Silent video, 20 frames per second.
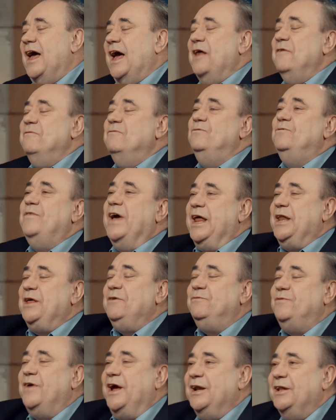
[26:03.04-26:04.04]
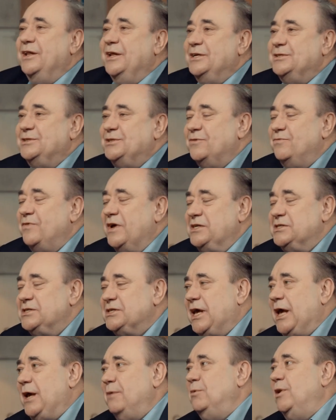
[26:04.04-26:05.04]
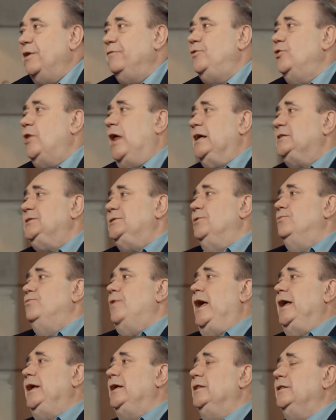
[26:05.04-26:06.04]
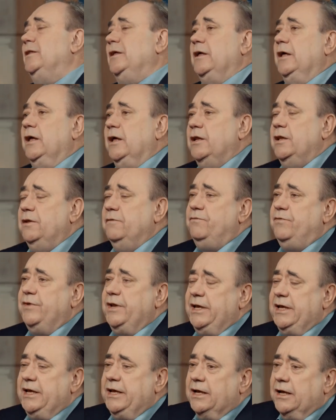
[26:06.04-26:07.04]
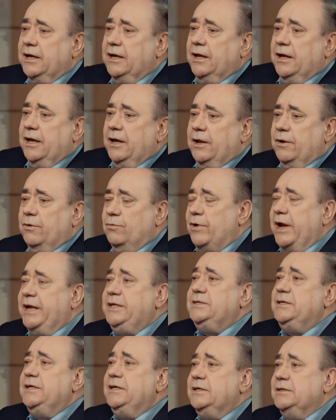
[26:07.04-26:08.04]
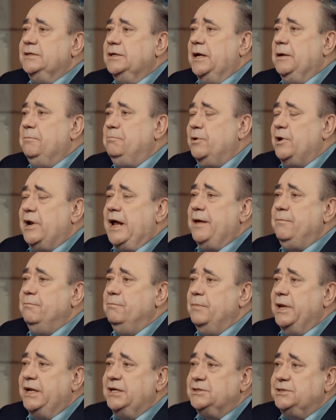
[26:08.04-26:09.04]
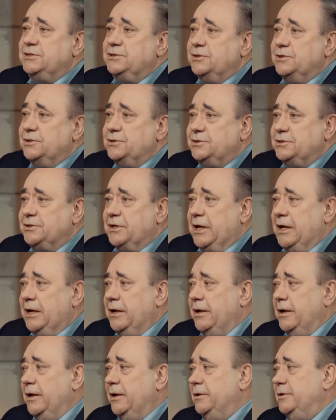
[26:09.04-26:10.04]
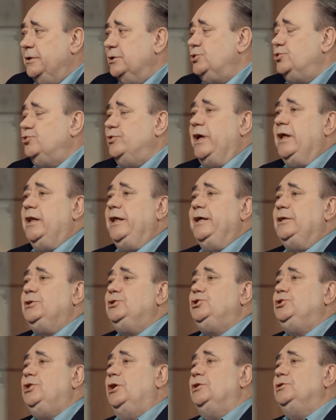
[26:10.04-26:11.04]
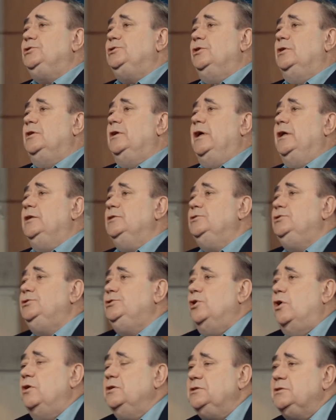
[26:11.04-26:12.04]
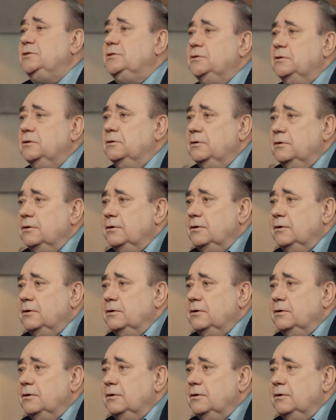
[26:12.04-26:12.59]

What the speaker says: And very finally, Sir Vince Cable, if you're asked to rank the three writing prime ministers, Disraeli, Churchill and Johnson,